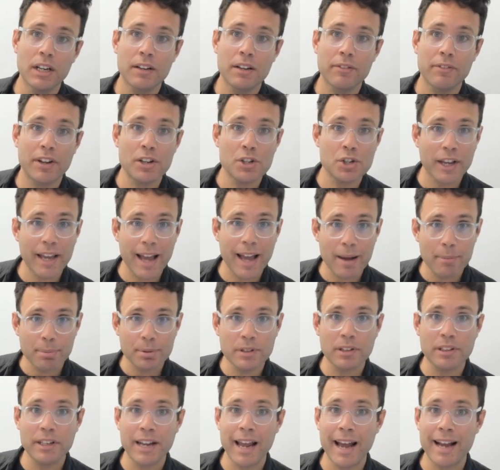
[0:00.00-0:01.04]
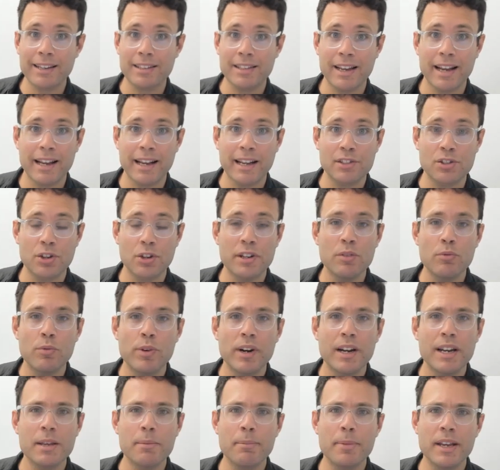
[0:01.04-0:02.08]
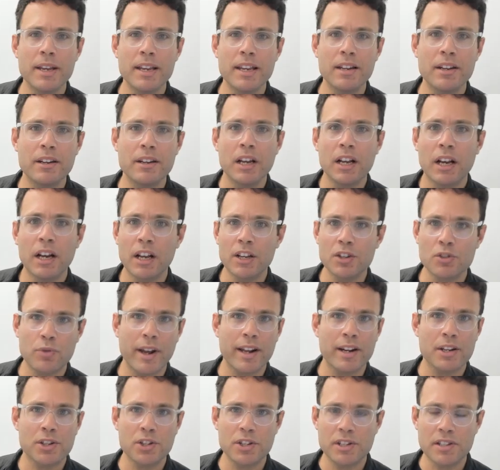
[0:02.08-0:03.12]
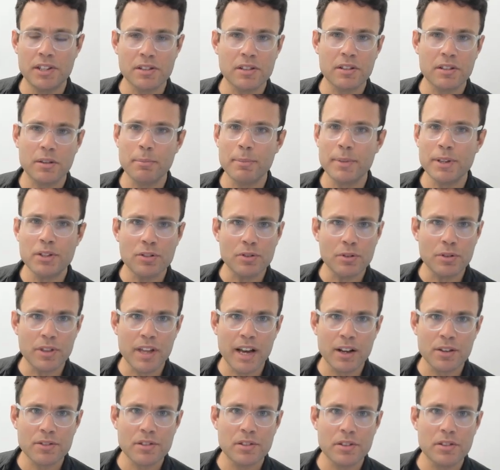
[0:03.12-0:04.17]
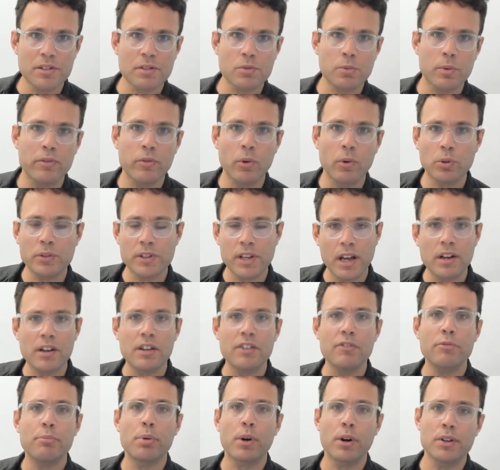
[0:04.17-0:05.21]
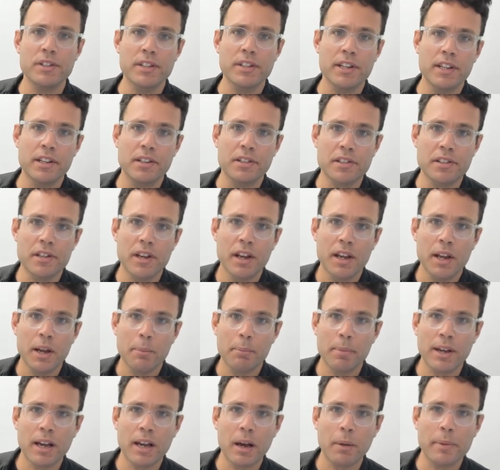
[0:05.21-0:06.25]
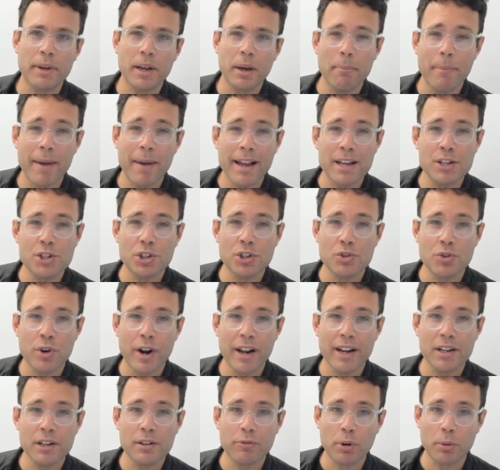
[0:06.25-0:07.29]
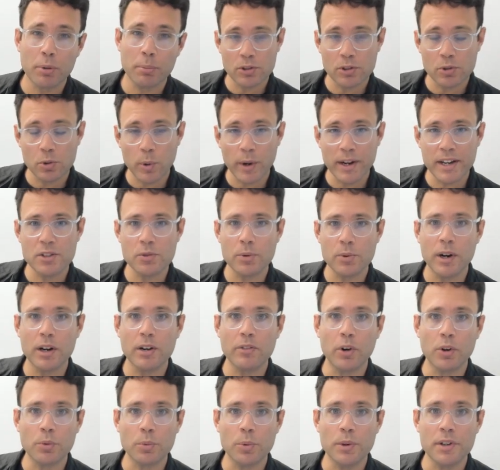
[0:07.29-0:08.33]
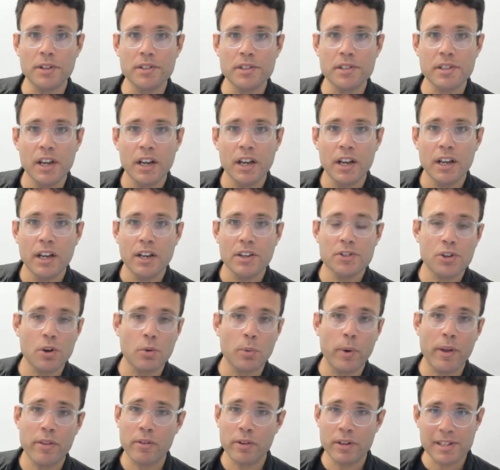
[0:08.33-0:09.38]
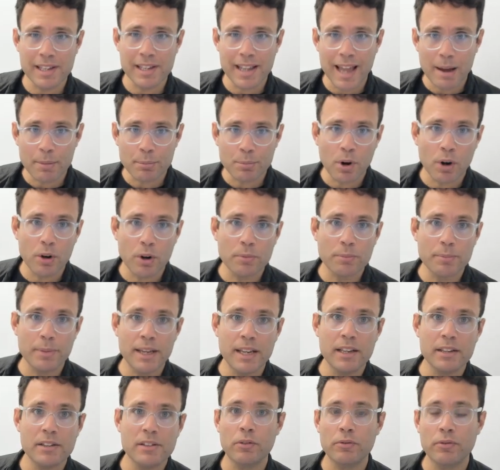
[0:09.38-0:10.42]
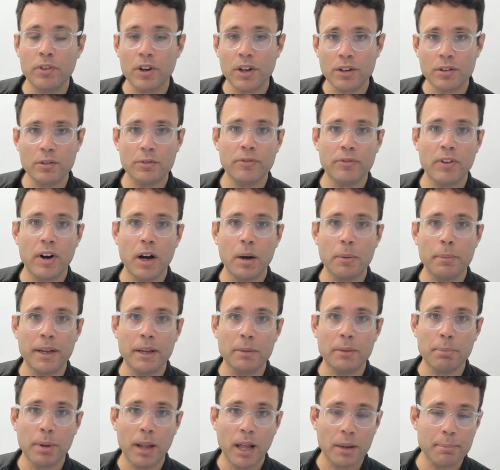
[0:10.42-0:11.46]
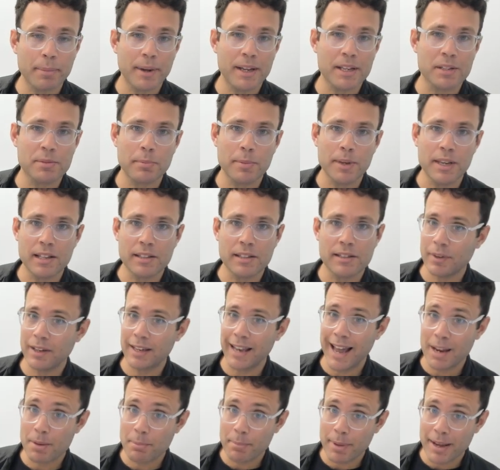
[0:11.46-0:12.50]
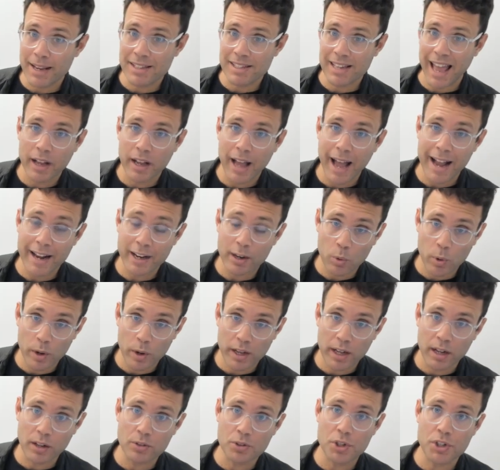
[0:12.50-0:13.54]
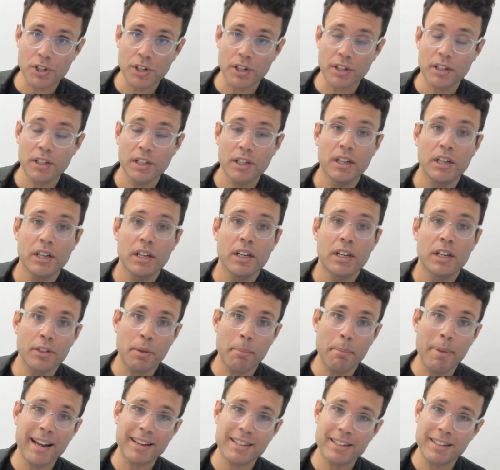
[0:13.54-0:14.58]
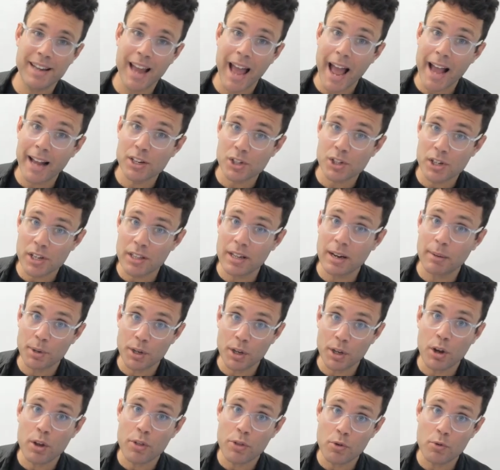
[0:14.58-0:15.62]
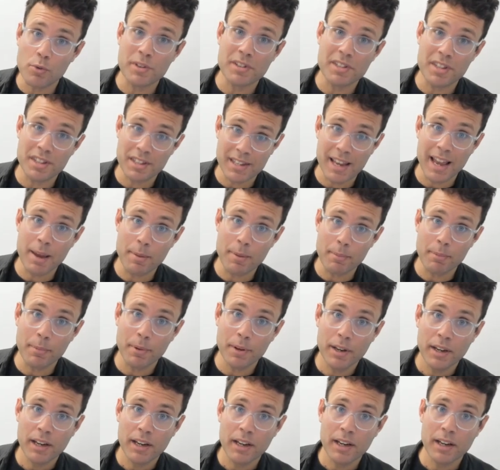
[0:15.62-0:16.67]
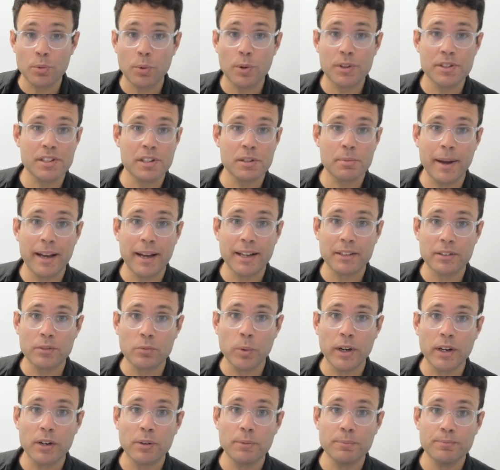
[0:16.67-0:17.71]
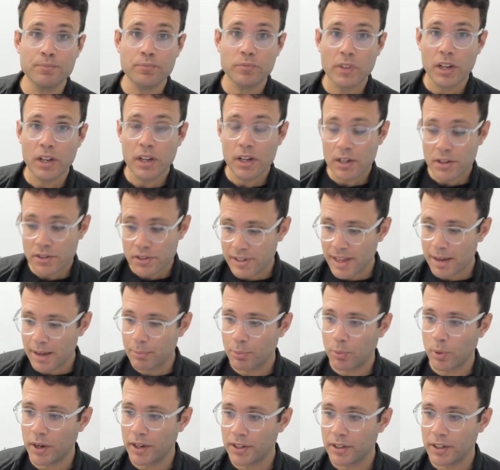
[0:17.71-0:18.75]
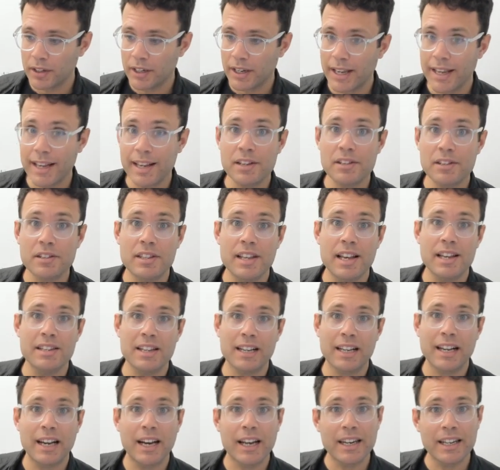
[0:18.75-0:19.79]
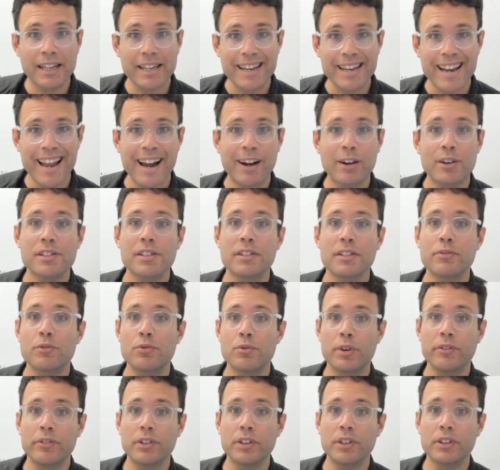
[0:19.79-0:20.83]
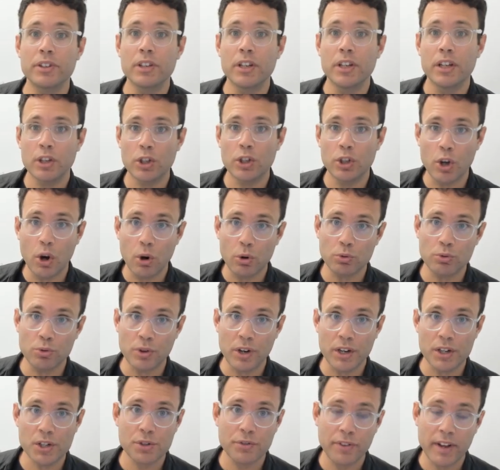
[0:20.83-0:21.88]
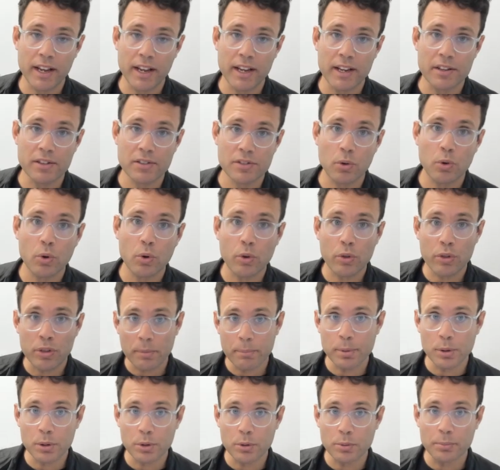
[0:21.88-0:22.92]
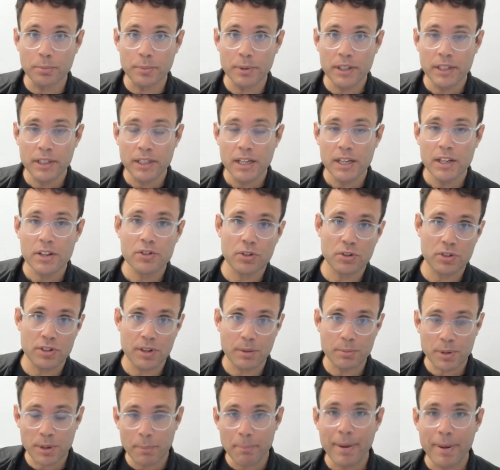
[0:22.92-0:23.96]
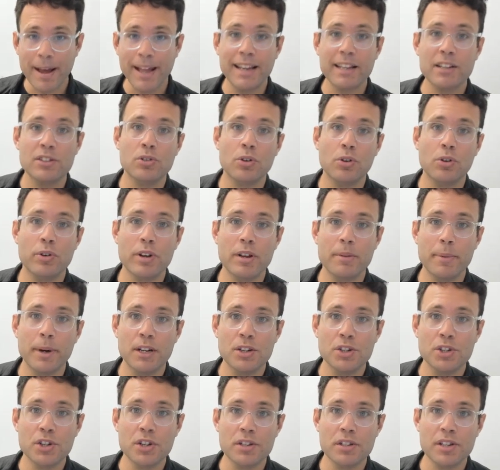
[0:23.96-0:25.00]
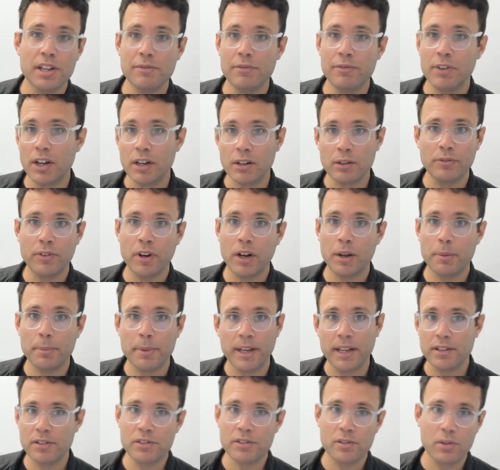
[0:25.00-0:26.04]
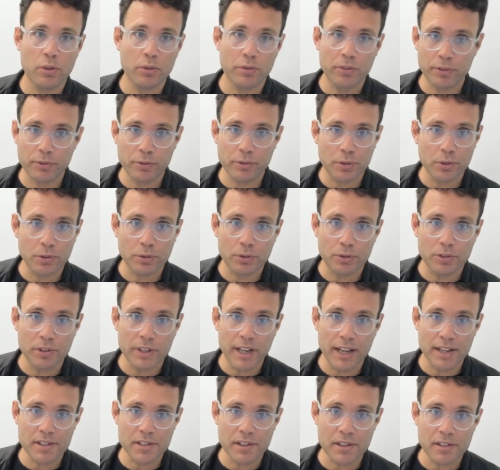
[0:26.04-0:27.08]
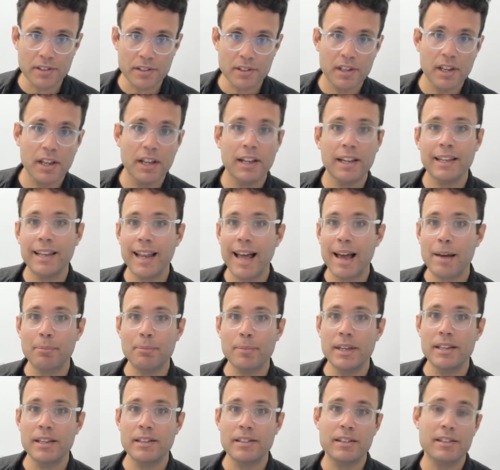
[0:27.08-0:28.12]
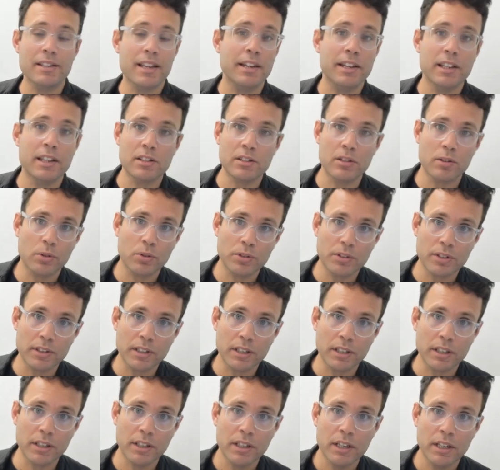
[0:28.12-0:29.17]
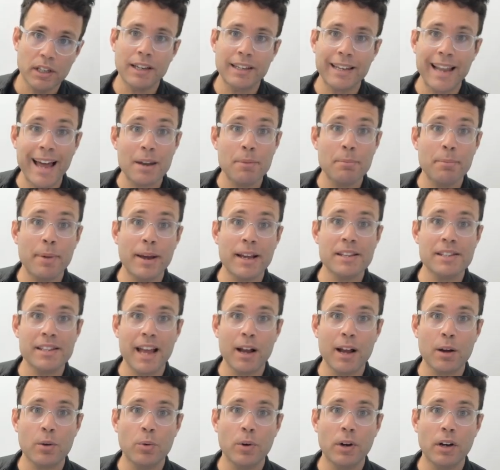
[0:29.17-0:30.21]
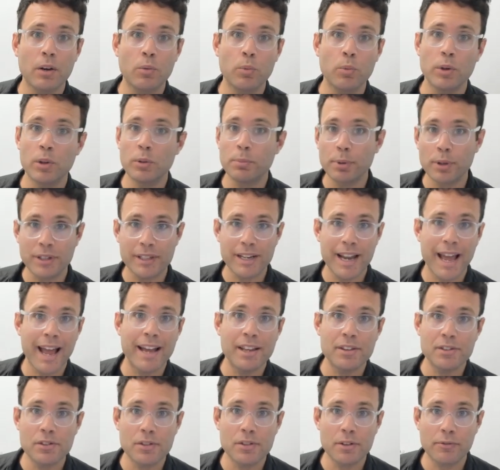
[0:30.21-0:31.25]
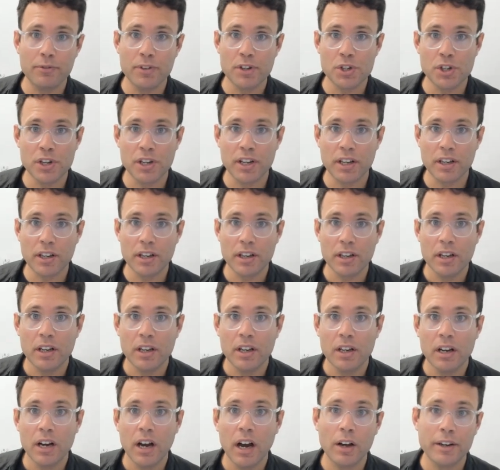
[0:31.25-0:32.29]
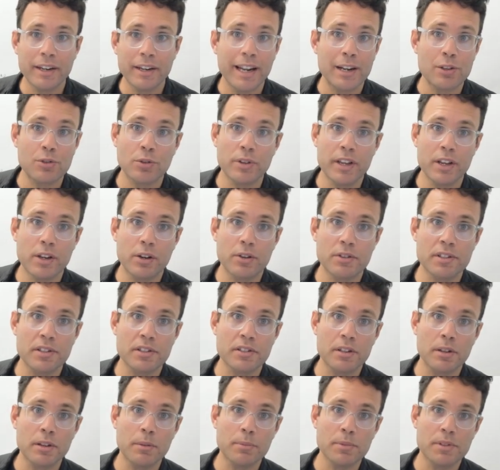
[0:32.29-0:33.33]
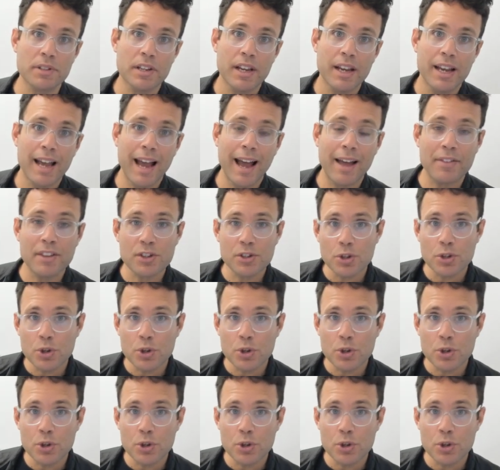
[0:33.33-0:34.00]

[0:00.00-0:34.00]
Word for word: Venture capital in agtech has only really been a strategy since the mid 2000s, with alternative proteins becoming a major trend from 2012 onwards. So, whether it's lab grown meat, vertical farming, plant based meat, land based aquaculture, the pattern actually that I'm going to go through is the same. What's this pattern? Well, step one is there's a kind of narrative driven gold rush phase or the boom. So some compelling story emerges. In vertical farming, it's solving food deserts. Lab meat is ending slaughter. Land-based aqua will put an end to fishing our natural ecosystems. And this